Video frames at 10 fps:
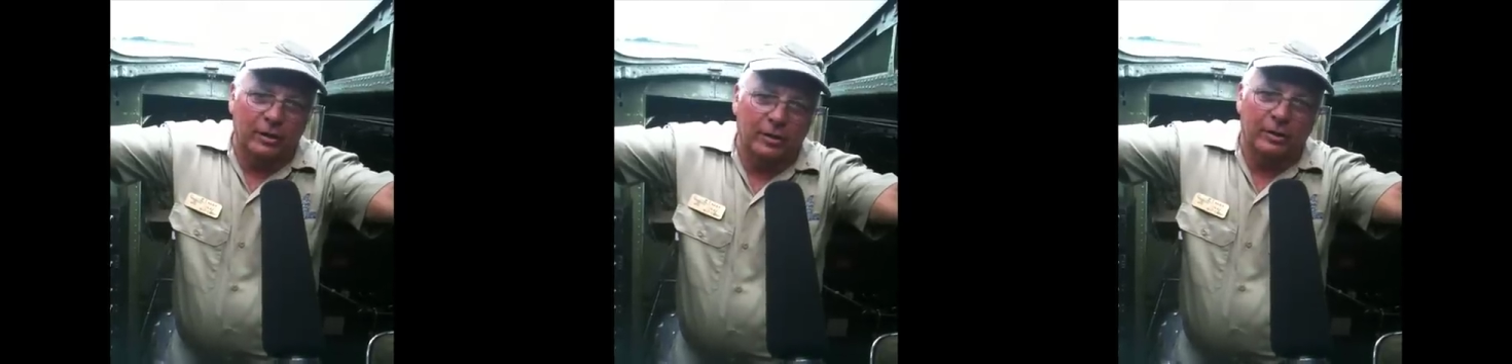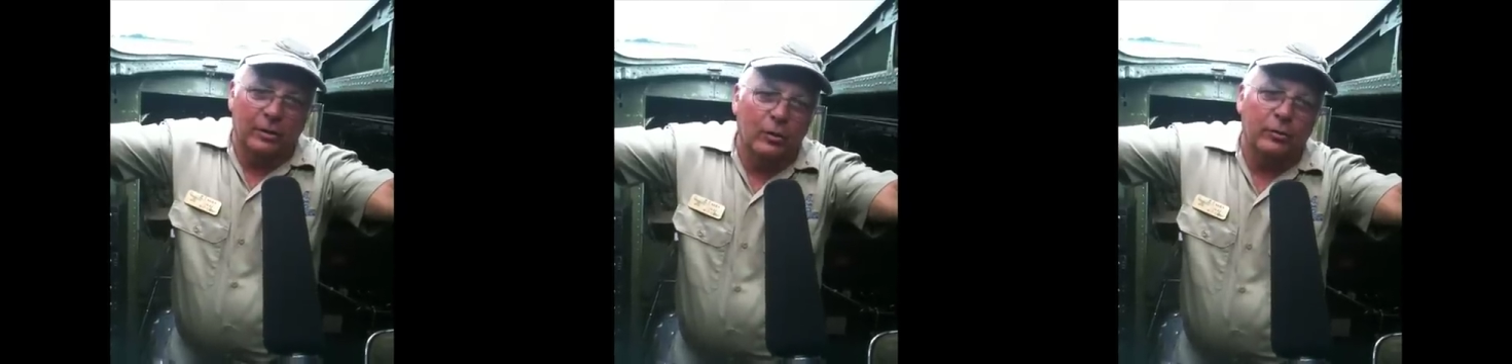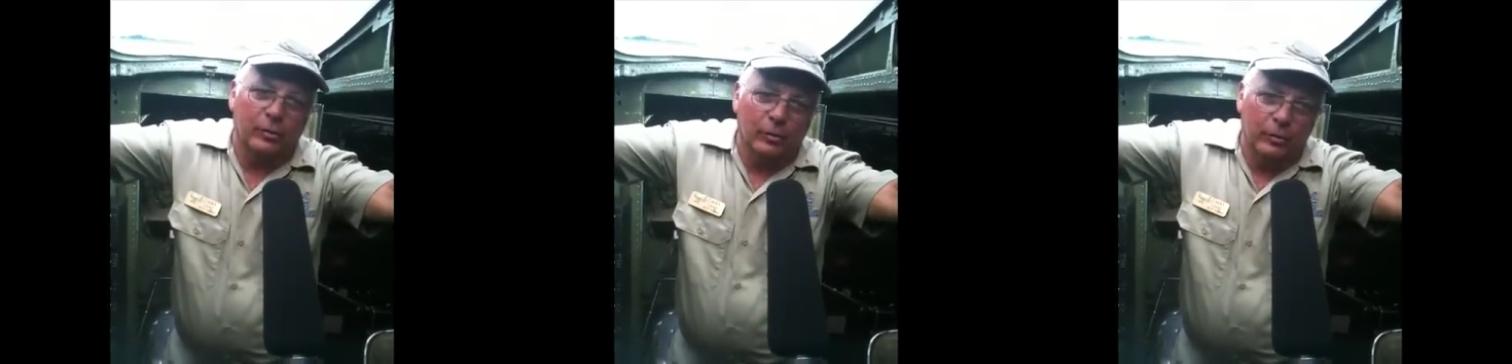They know
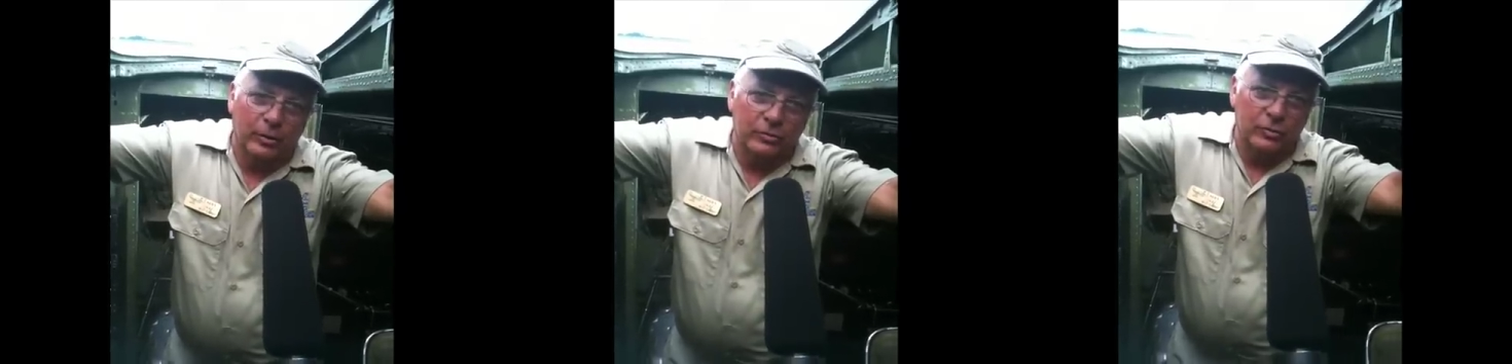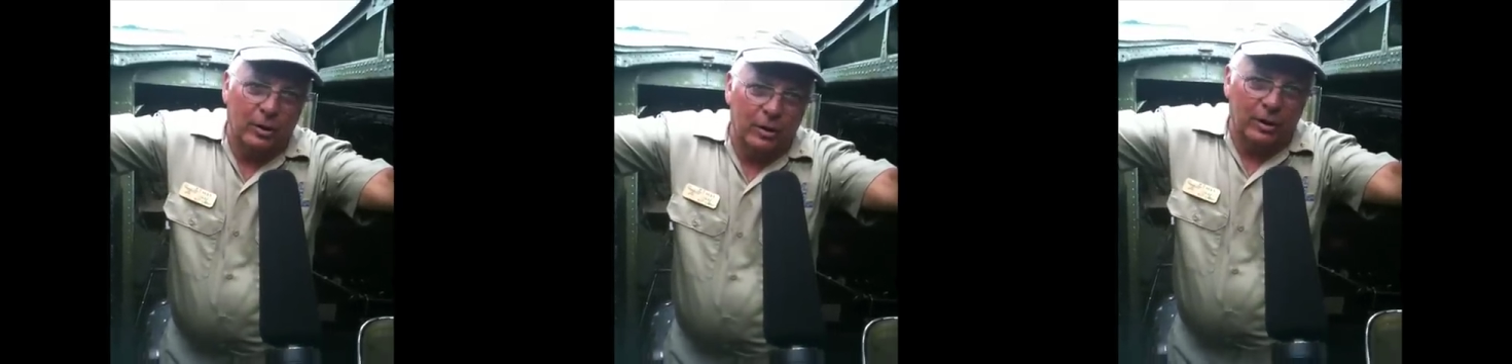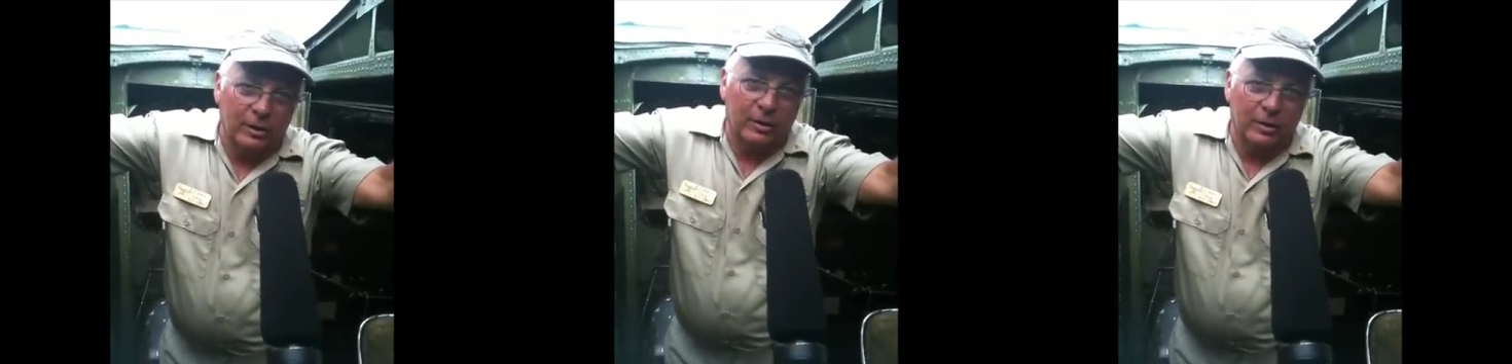they're going to get shot
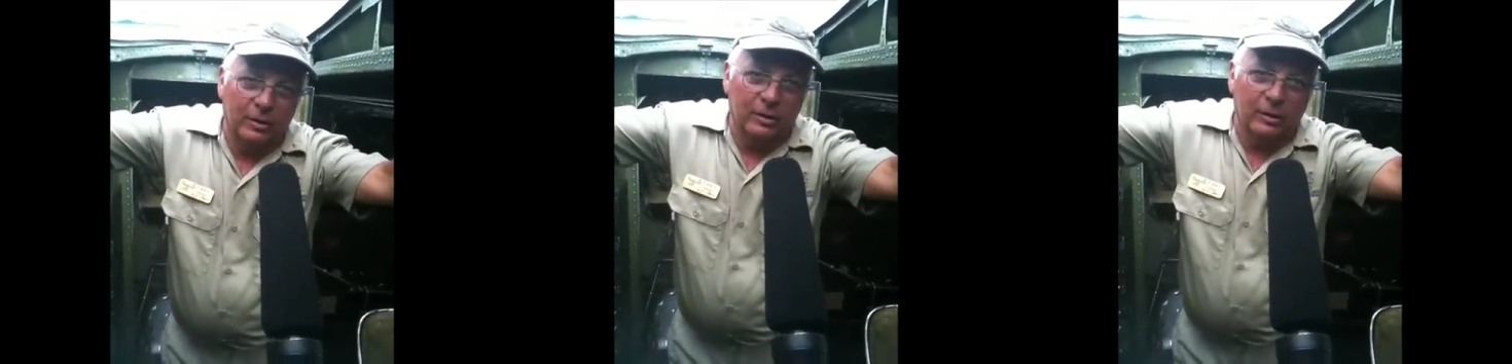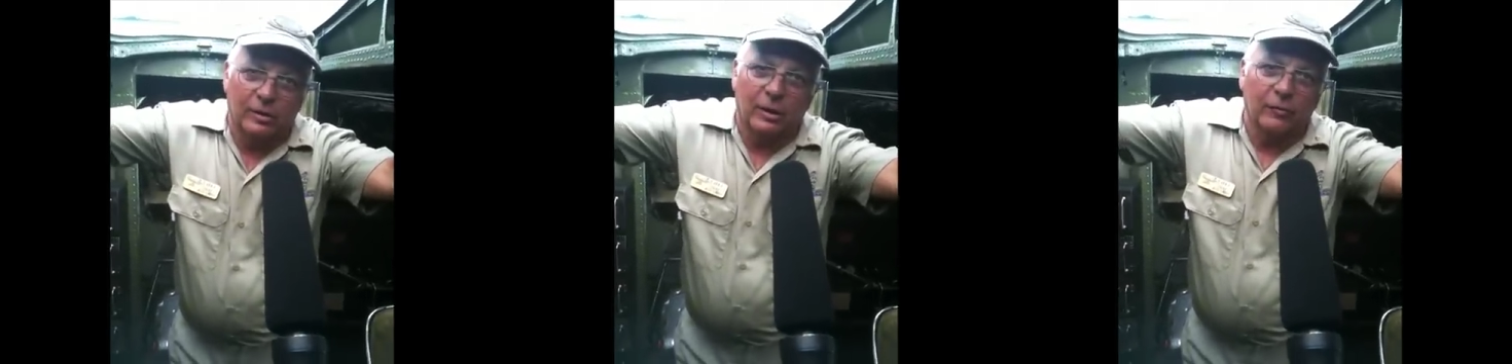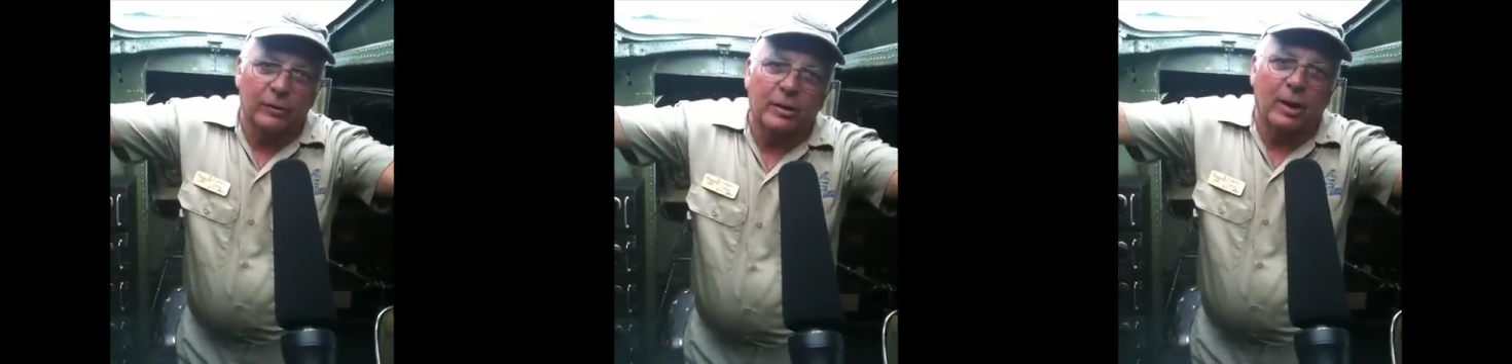at
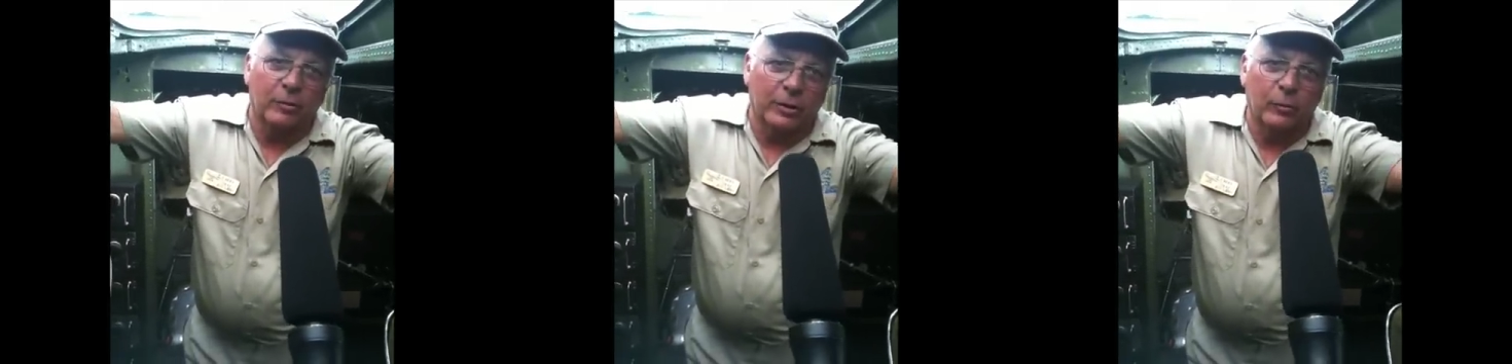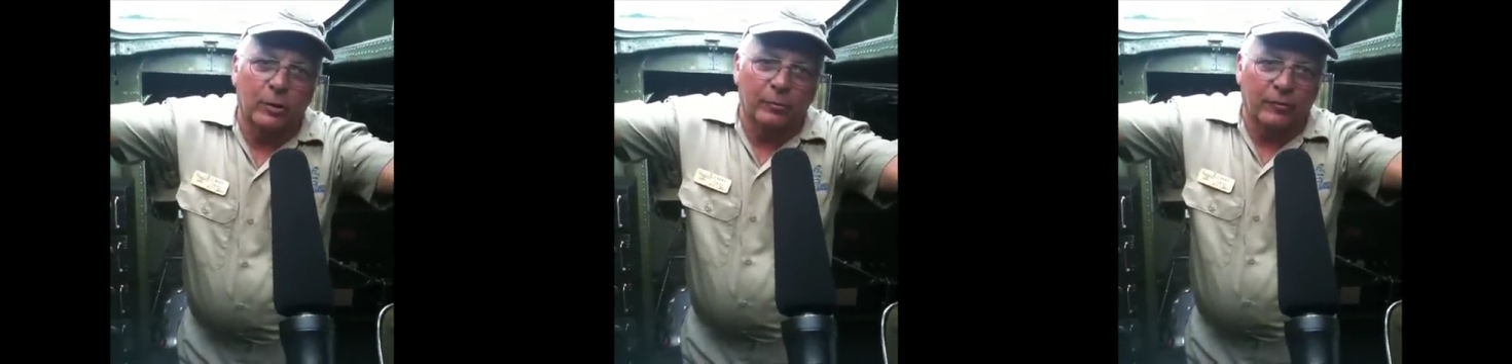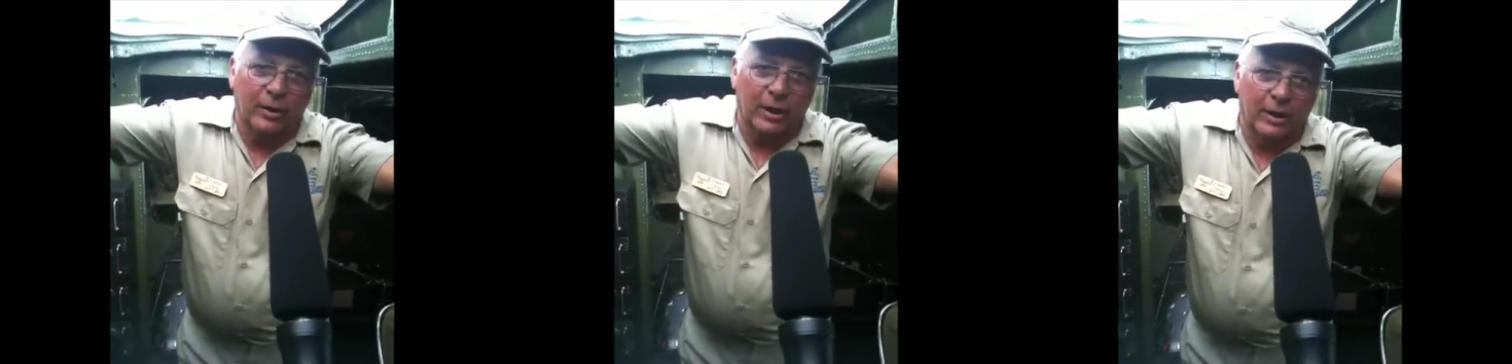every time they go up and
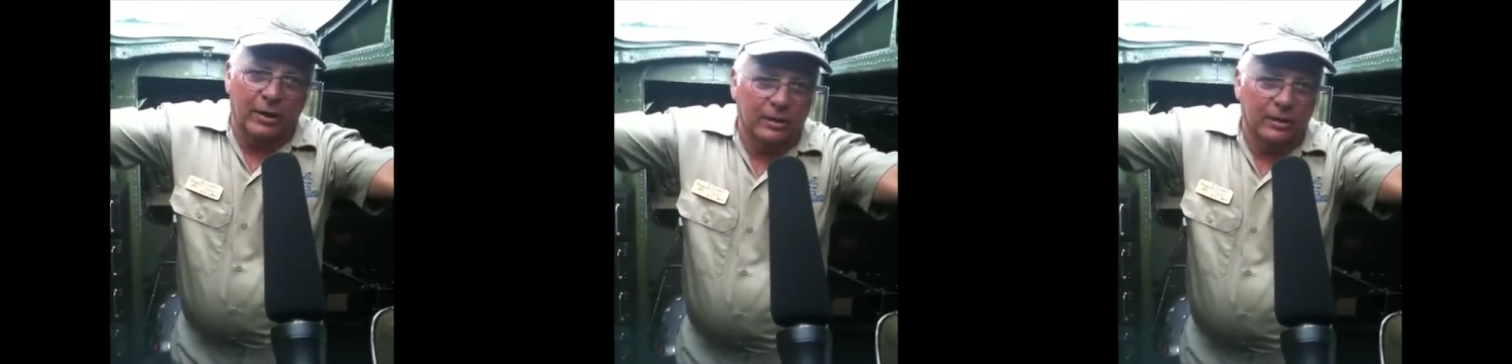fly.